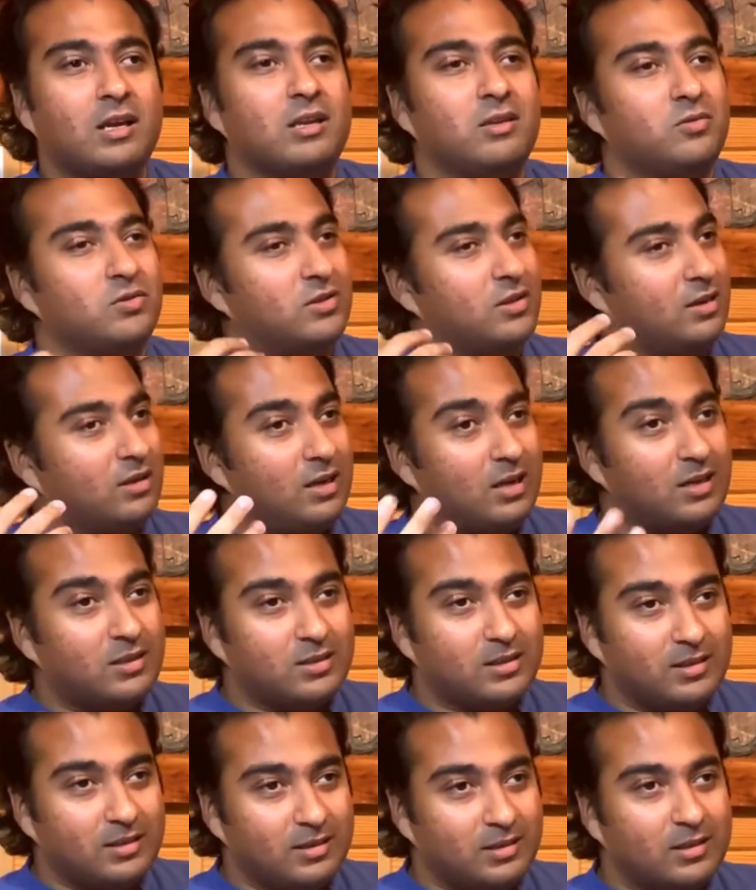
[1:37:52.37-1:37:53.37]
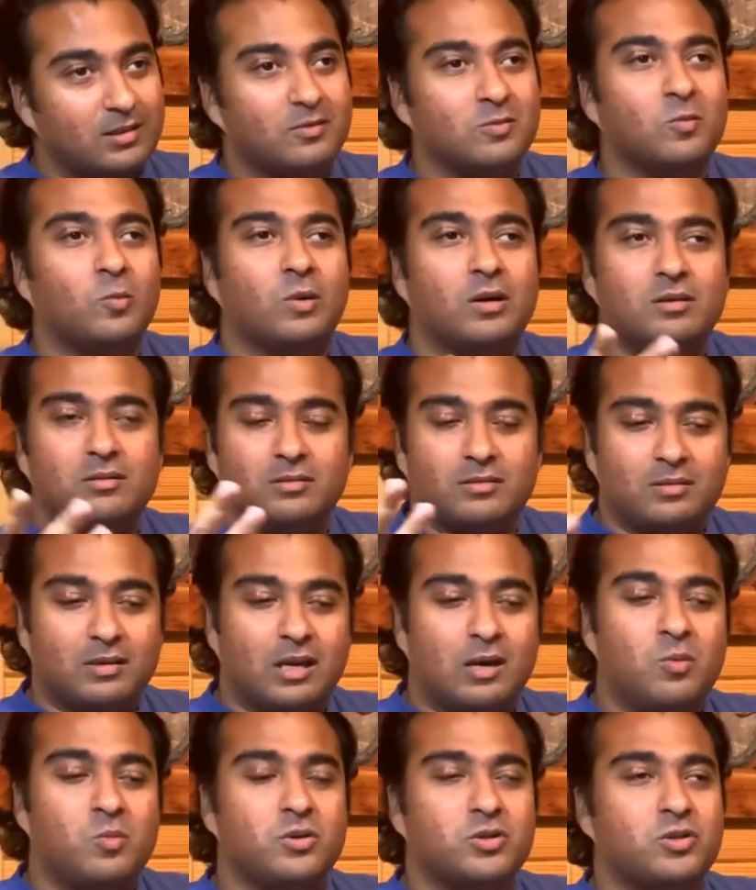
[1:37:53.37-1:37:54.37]
And you say, yes, I did. Well,
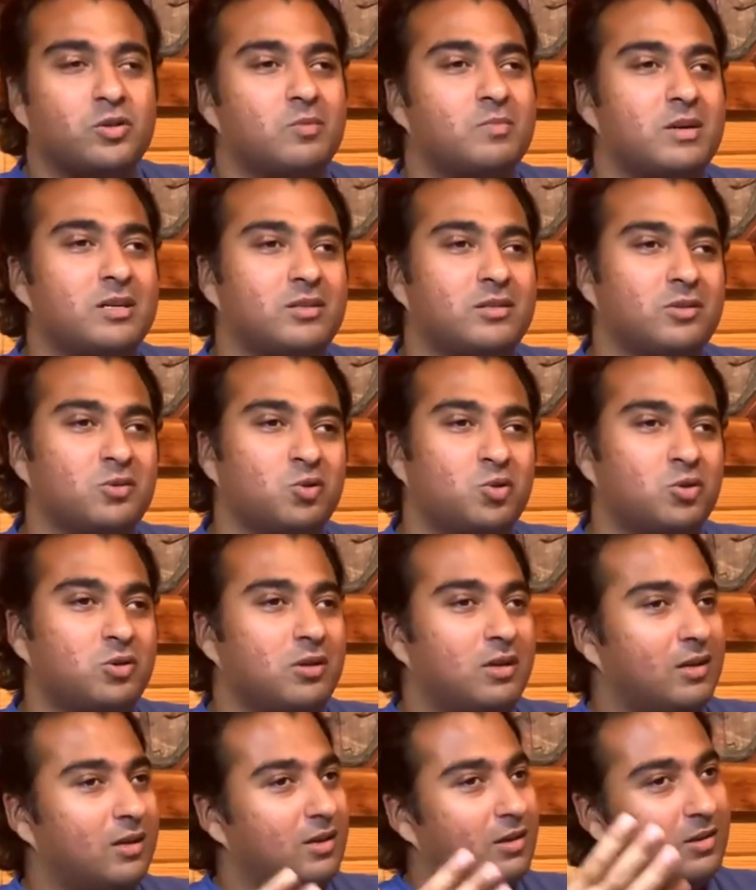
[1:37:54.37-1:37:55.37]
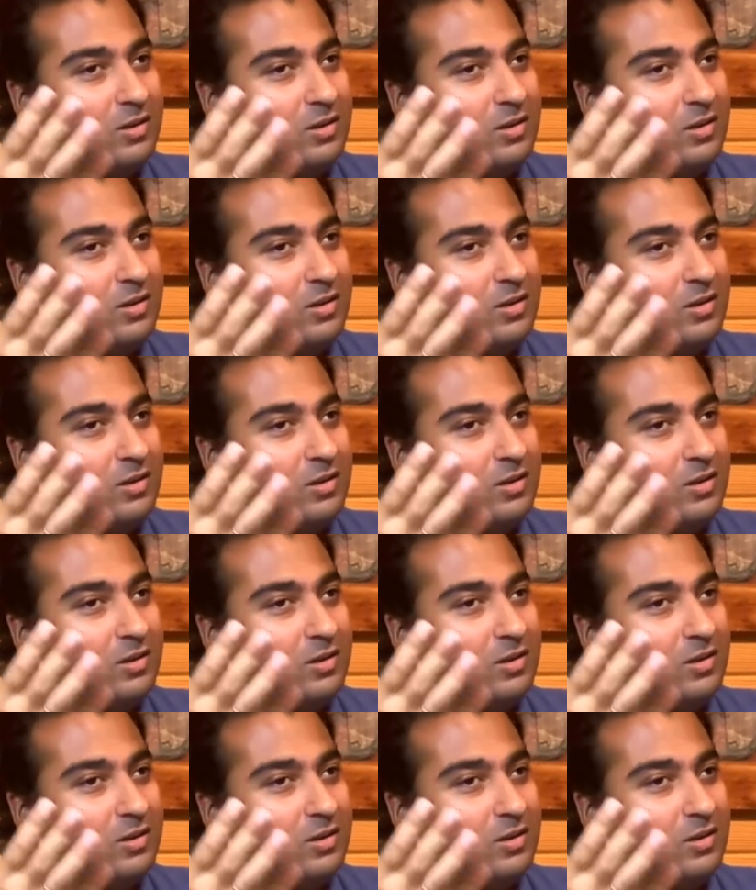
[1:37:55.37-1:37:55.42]
that was your message.